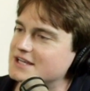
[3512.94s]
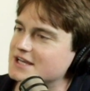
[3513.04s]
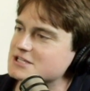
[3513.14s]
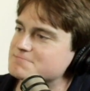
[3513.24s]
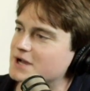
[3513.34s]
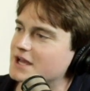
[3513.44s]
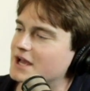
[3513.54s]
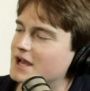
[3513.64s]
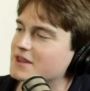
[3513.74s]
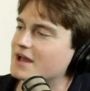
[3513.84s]
ideas,
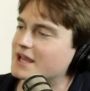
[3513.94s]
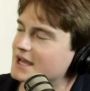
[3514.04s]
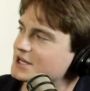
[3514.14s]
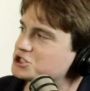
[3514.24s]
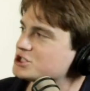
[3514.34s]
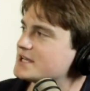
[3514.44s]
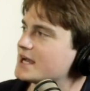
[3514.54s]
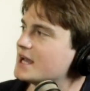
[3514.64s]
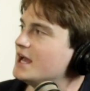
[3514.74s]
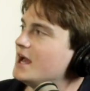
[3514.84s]
but again, it's
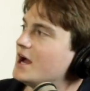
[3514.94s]
just a